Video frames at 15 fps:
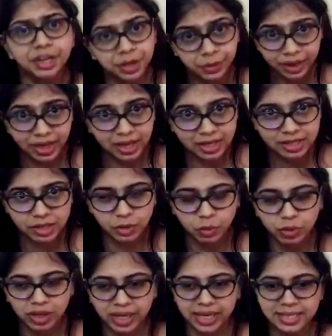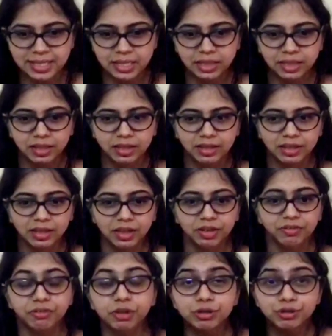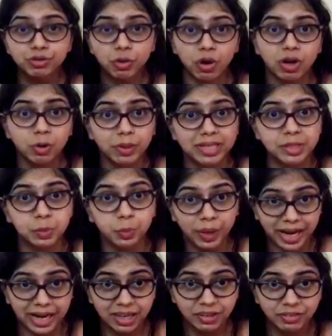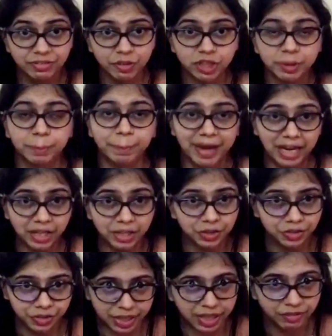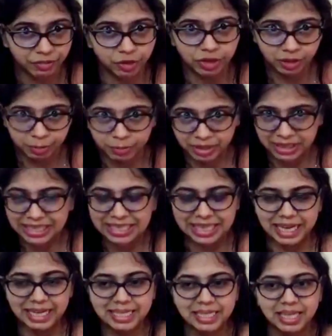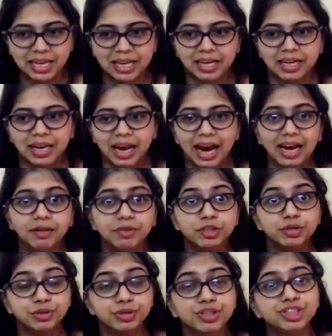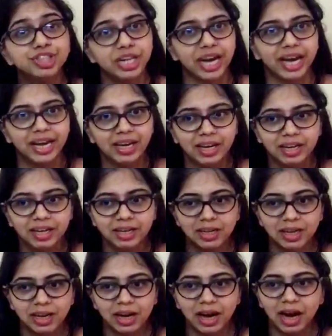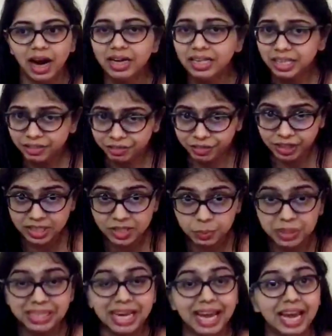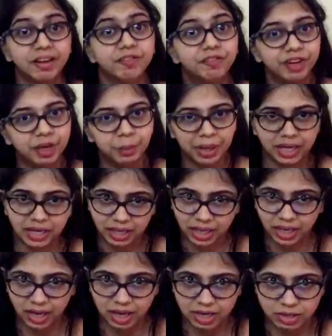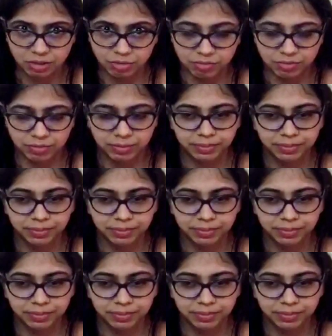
During our school days, we used to always wait for the bell to ring for the recess, and we used to share our tiffins with everyone in our classroom.